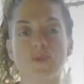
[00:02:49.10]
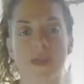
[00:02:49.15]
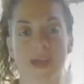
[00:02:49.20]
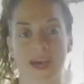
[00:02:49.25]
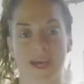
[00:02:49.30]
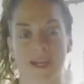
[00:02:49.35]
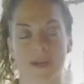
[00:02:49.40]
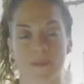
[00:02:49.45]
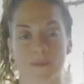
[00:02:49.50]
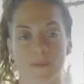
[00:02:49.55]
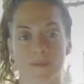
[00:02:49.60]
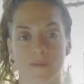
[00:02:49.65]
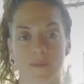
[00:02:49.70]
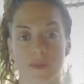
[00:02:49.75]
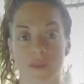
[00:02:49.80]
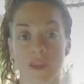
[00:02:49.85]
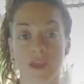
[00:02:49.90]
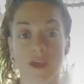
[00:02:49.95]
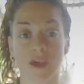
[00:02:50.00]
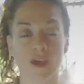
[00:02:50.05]
that,
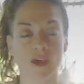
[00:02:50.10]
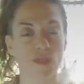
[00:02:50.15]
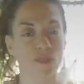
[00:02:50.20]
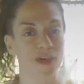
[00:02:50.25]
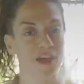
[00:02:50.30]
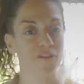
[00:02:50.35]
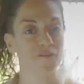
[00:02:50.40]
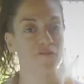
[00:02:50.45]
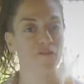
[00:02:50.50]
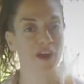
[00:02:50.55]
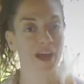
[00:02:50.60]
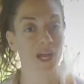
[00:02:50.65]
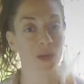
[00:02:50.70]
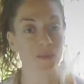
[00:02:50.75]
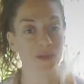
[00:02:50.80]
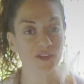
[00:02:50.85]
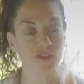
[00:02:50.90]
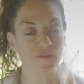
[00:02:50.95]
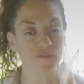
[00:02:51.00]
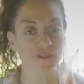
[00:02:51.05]
that
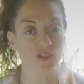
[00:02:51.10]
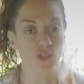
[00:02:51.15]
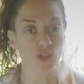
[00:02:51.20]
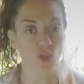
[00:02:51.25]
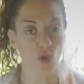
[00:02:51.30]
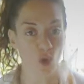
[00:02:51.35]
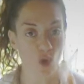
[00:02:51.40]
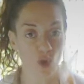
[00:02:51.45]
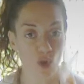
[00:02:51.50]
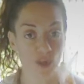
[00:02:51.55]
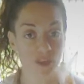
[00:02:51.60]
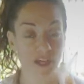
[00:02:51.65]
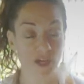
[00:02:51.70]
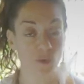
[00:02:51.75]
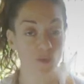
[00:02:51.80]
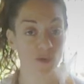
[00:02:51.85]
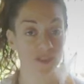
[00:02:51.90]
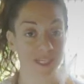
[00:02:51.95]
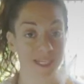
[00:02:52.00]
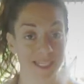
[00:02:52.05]
fragment of soul
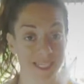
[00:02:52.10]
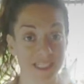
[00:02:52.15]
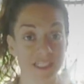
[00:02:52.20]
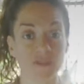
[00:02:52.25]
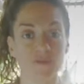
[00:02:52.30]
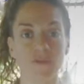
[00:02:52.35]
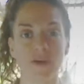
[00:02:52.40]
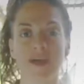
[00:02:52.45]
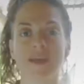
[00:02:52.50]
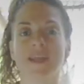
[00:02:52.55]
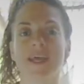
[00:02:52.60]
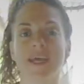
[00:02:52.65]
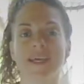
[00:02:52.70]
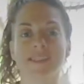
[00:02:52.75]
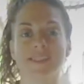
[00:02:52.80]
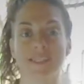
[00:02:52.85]
that was identified as